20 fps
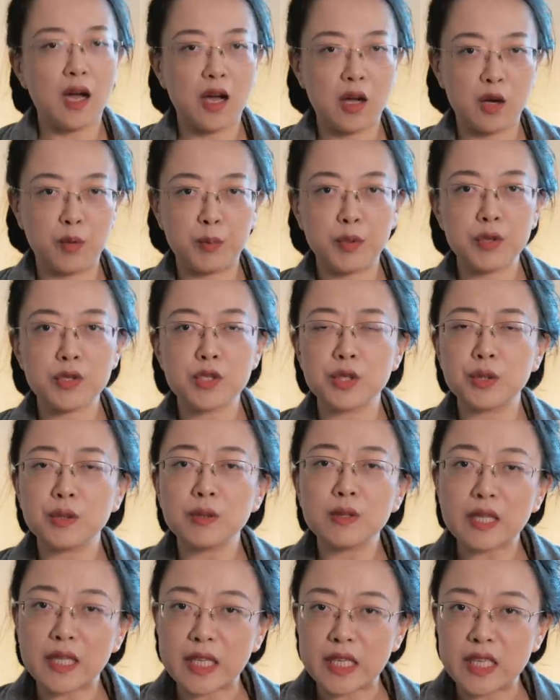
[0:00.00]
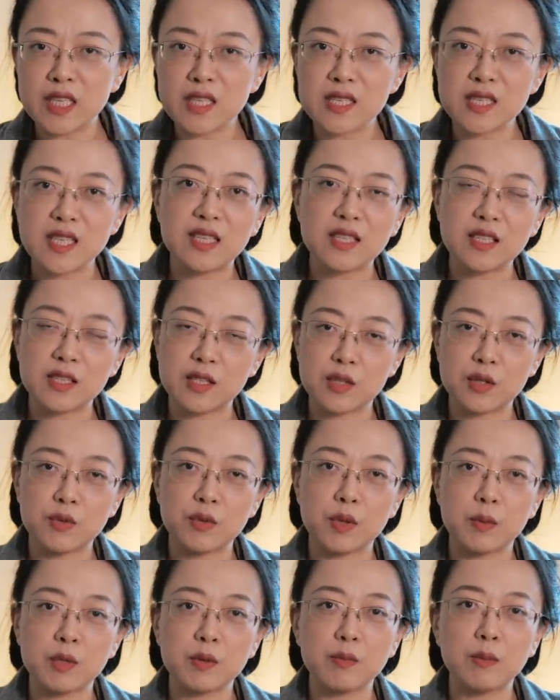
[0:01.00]
I'll put 2 links in the
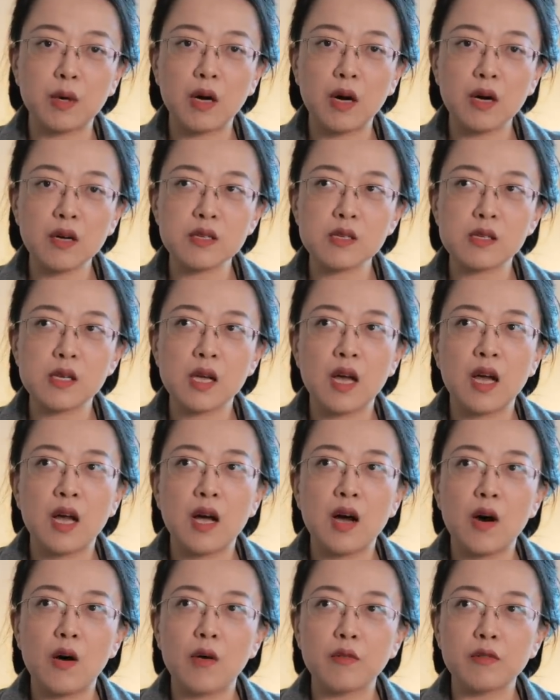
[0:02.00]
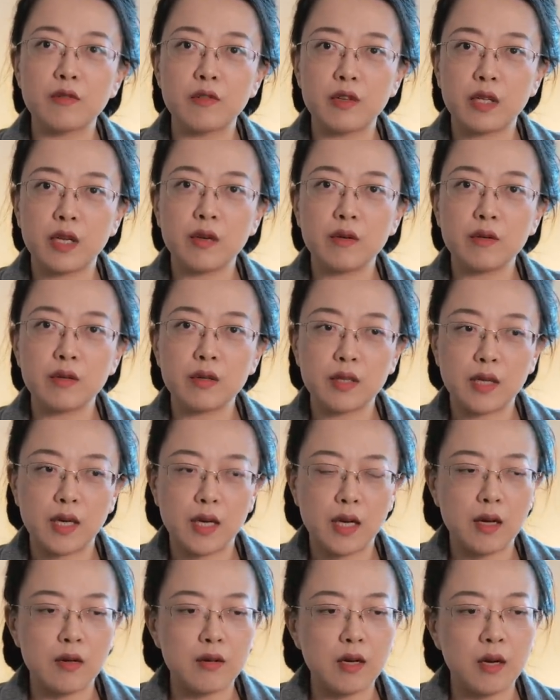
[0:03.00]
description box of the video
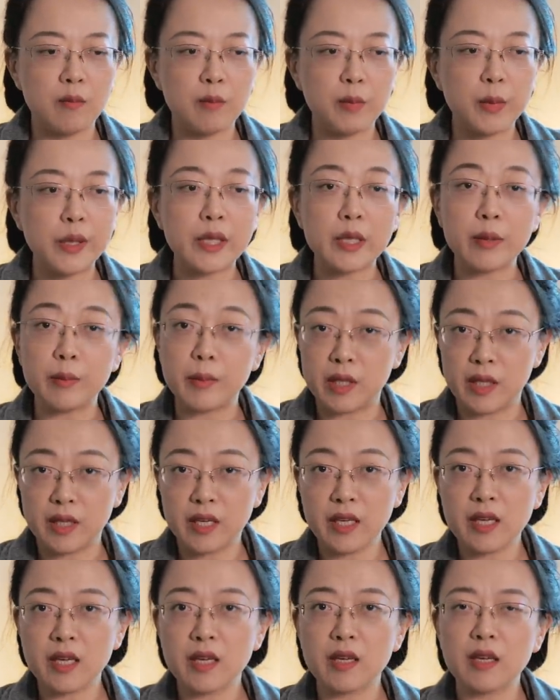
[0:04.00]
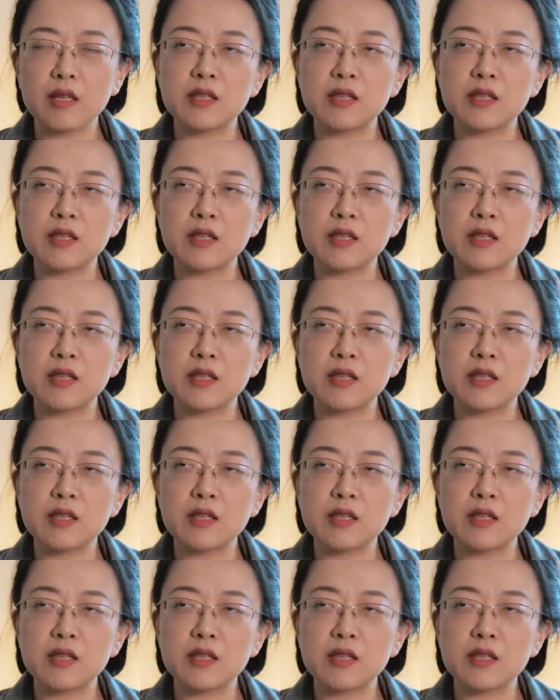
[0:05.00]
on Bilibili,